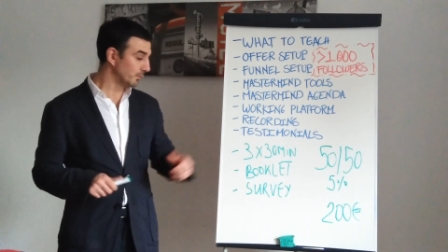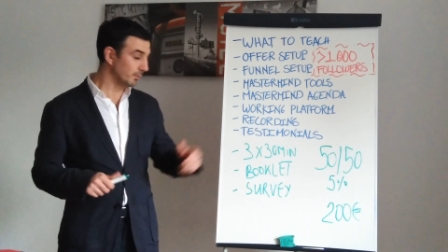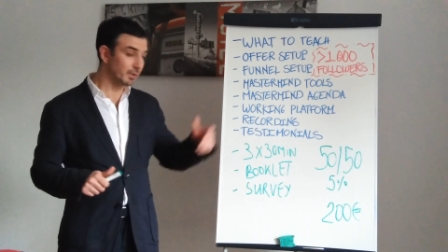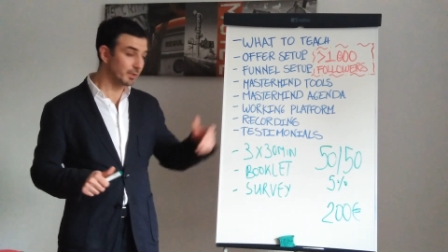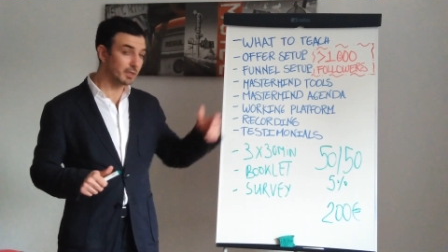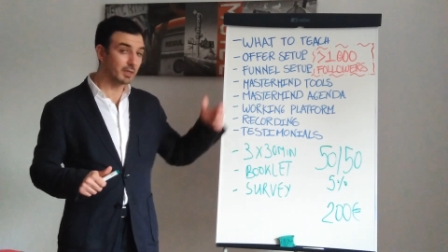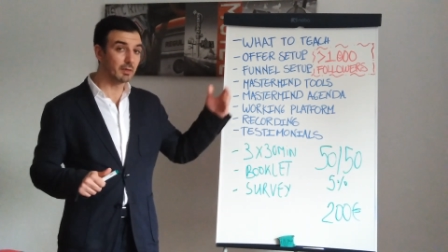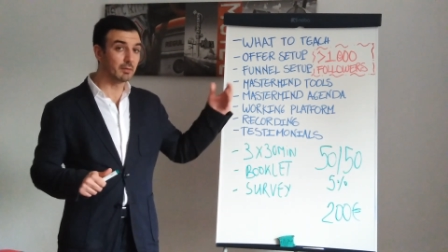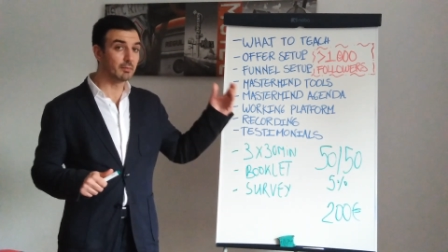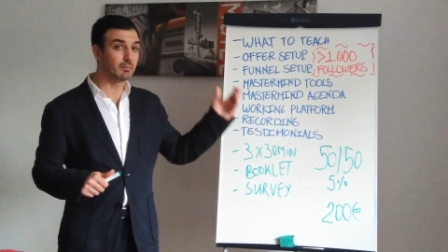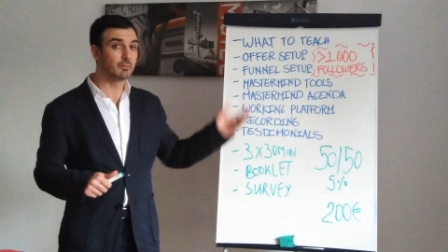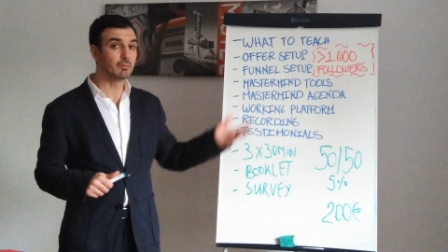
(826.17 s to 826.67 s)

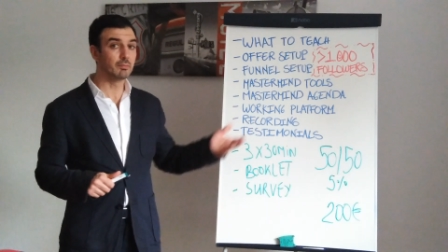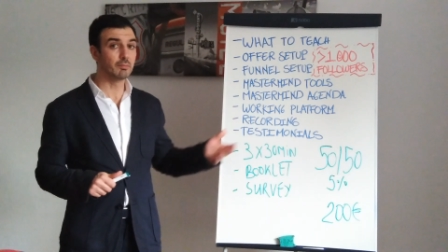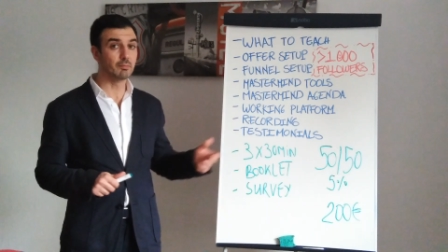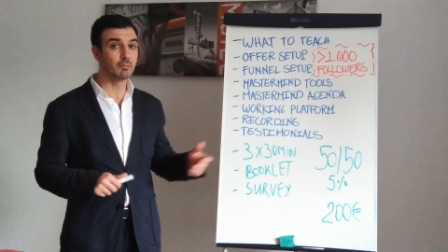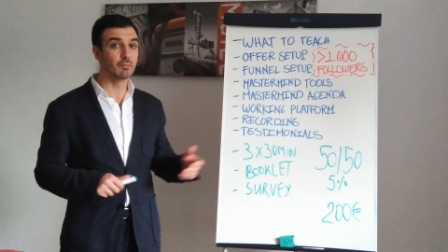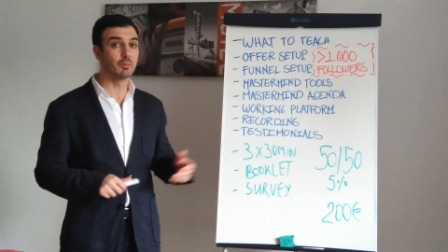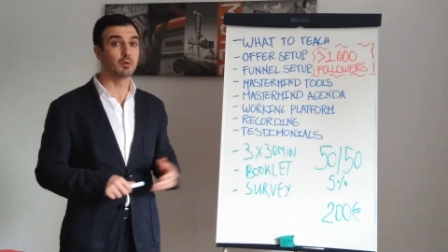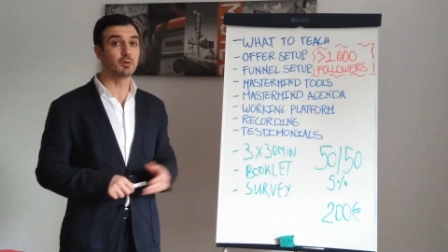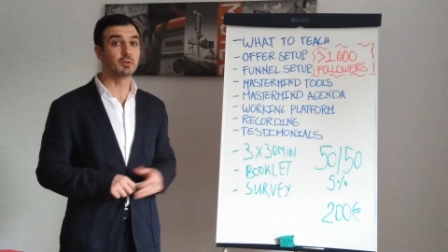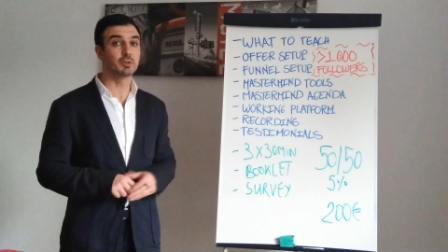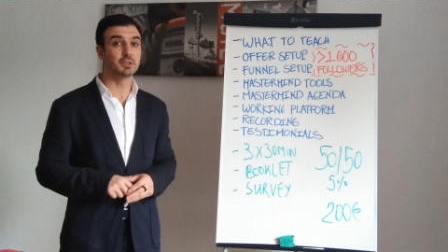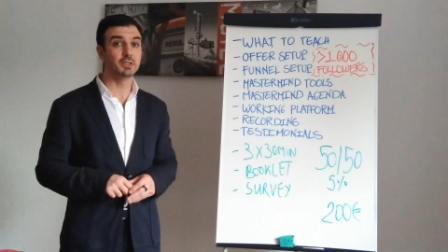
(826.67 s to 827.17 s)
there are
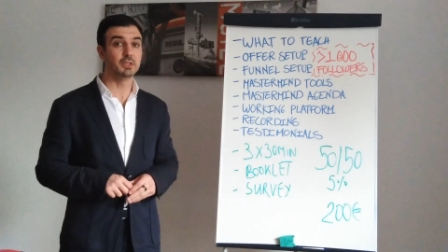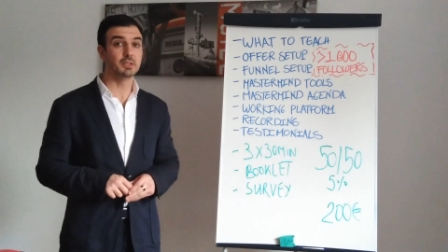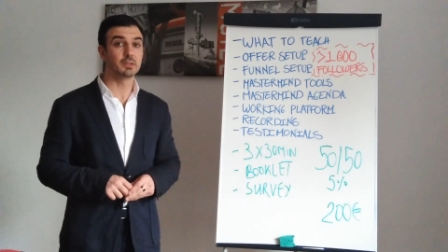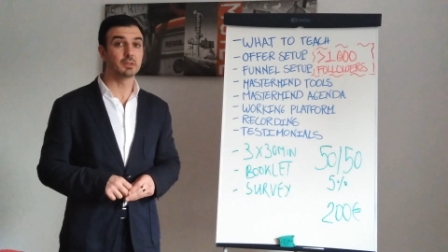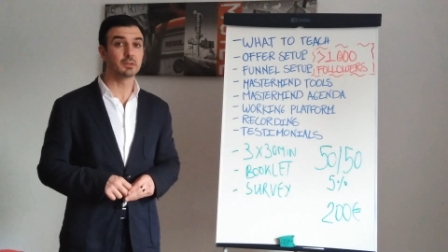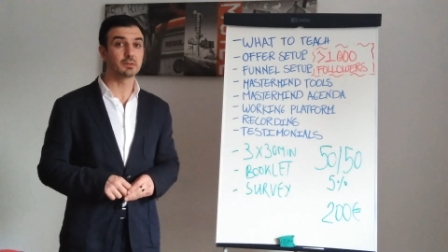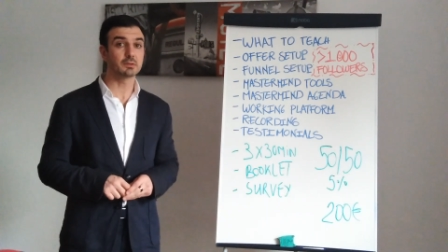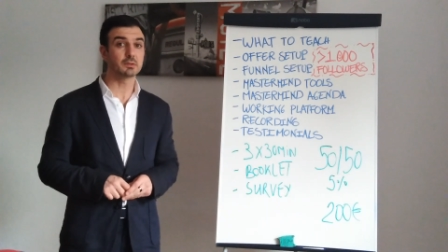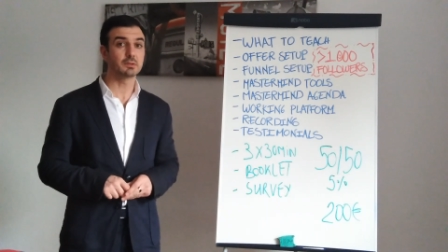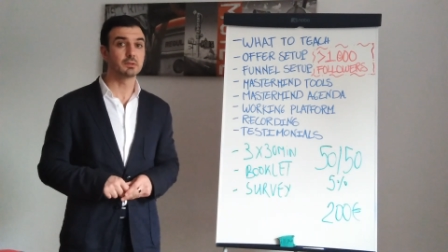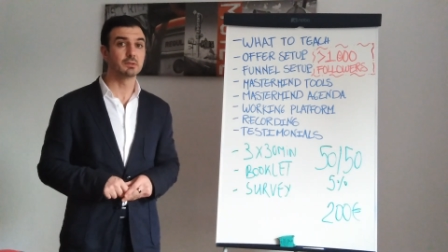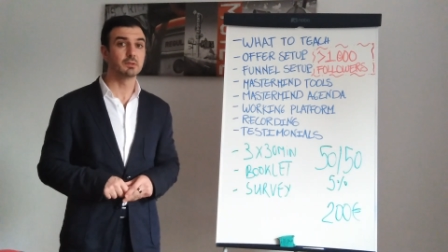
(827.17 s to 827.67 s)
more
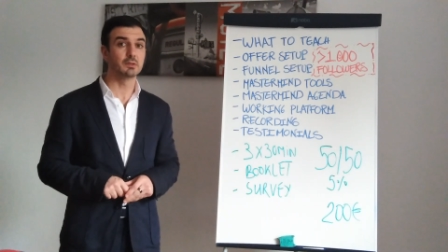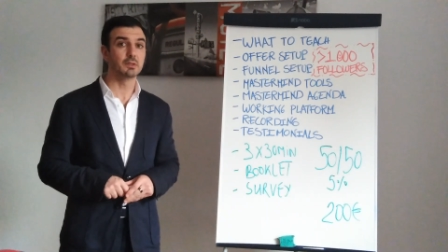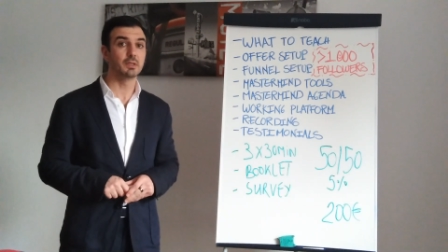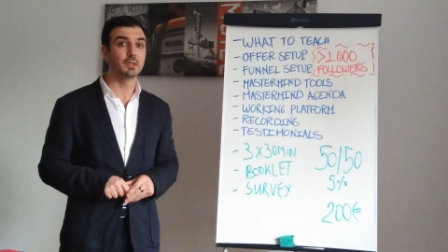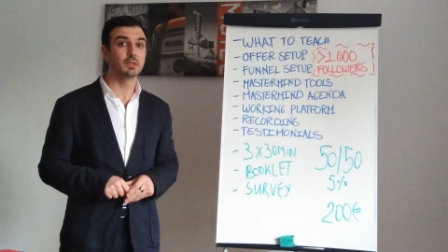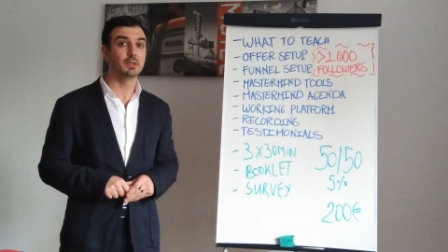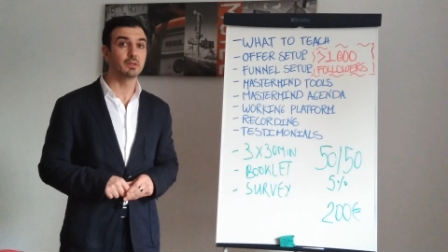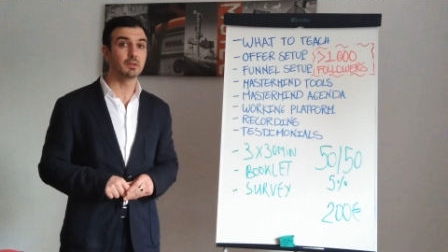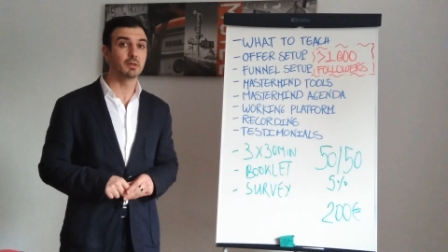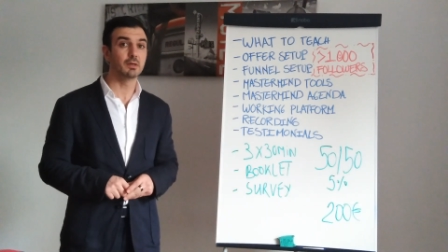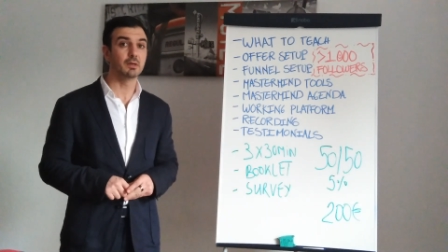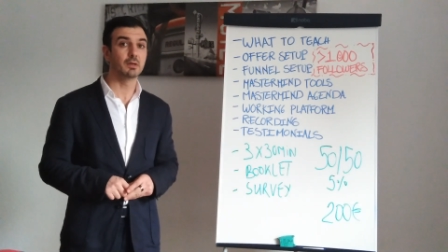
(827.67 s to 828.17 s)
details
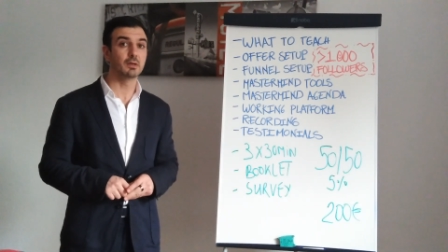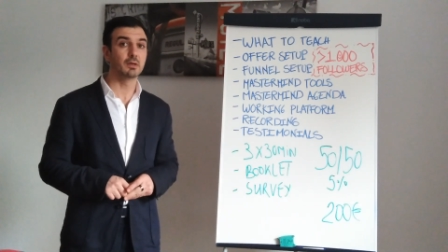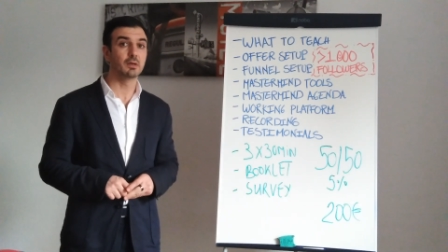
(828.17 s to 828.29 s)
in